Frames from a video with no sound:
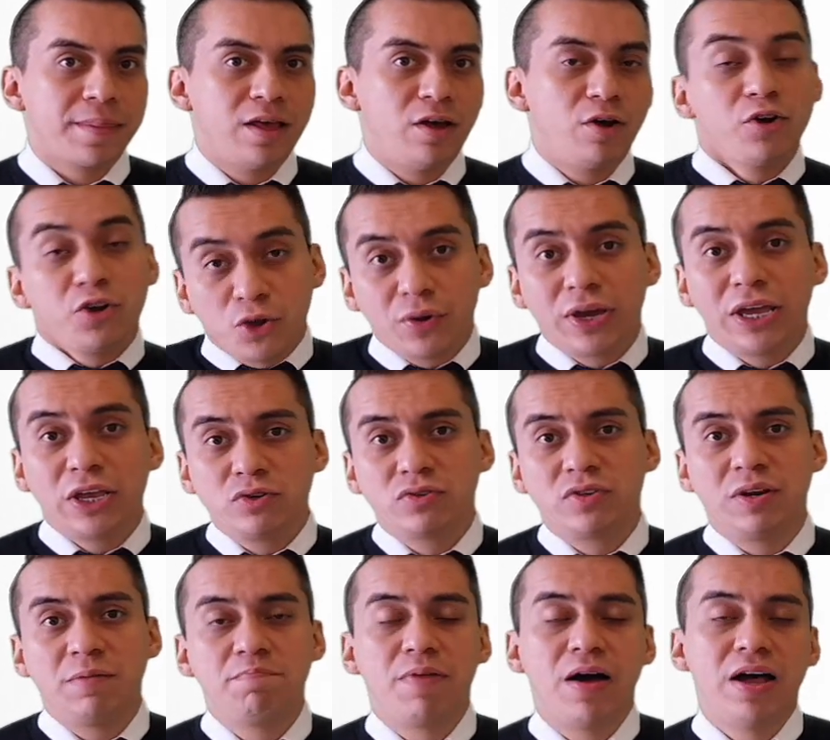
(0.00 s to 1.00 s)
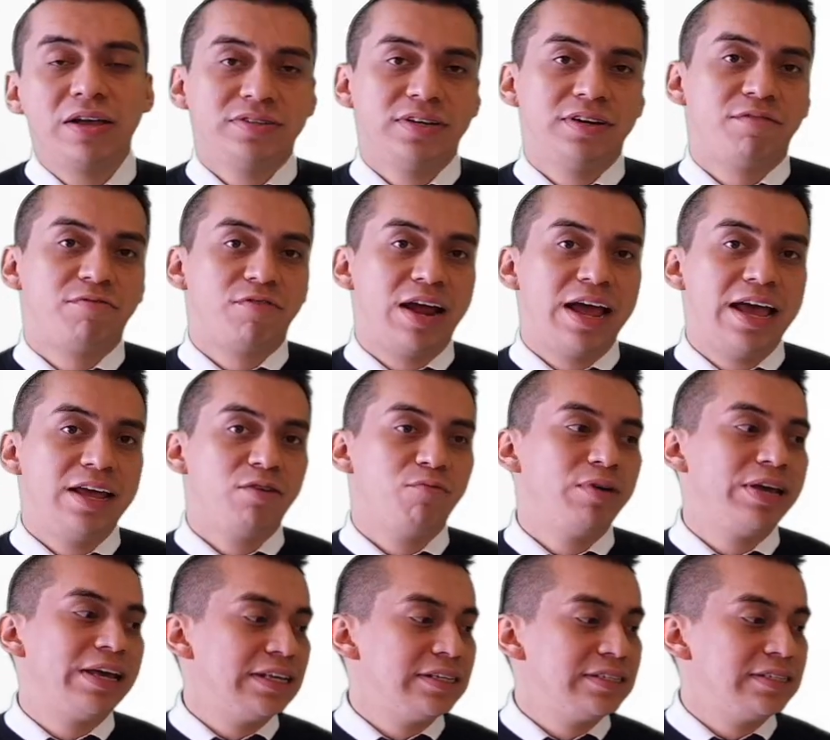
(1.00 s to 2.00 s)
Or you can use it in positive, right?
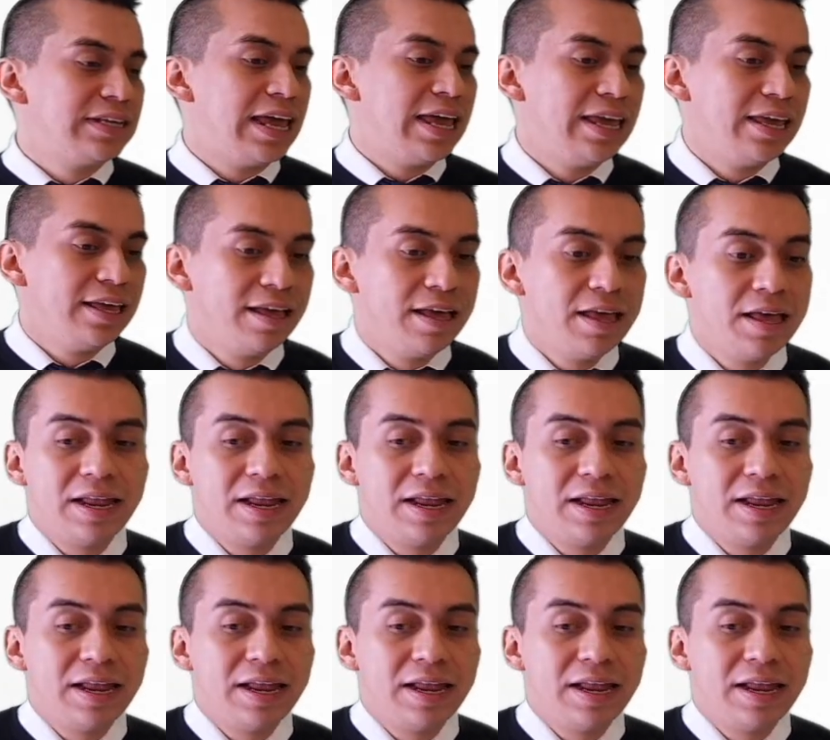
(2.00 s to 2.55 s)
We can say,